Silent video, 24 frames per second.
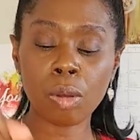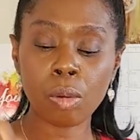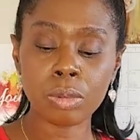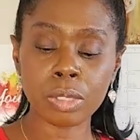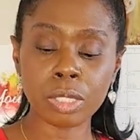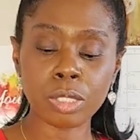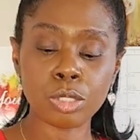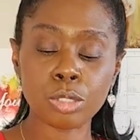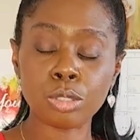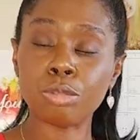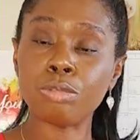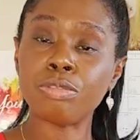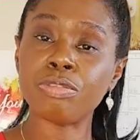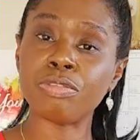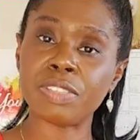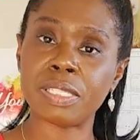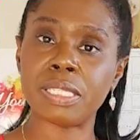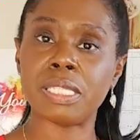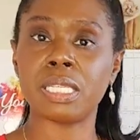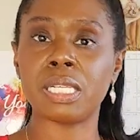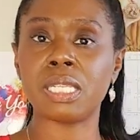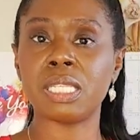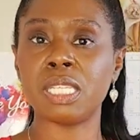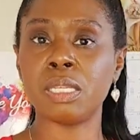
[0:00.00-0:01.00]
only do you
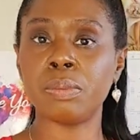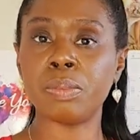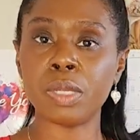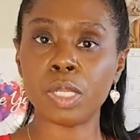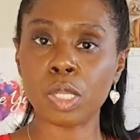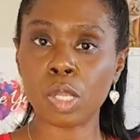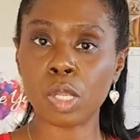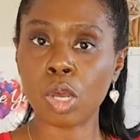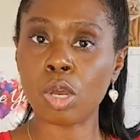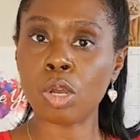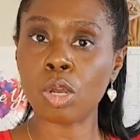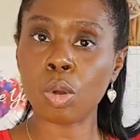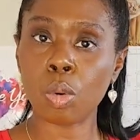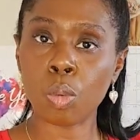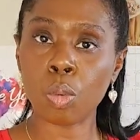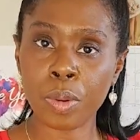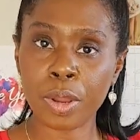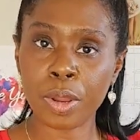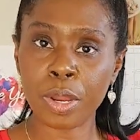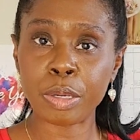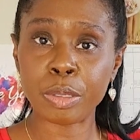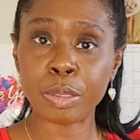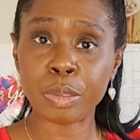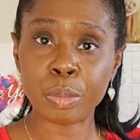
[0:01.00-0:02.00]
physically belong
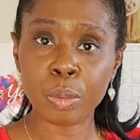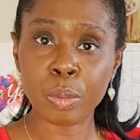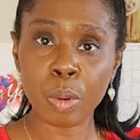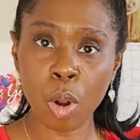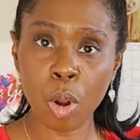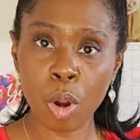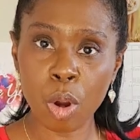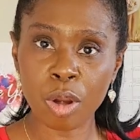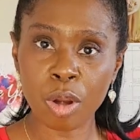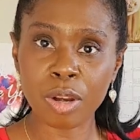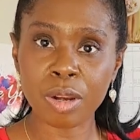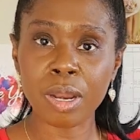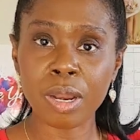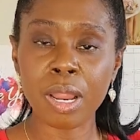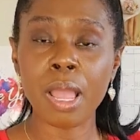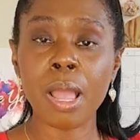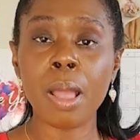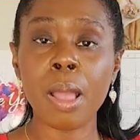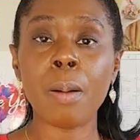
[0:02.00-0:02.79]
where you are,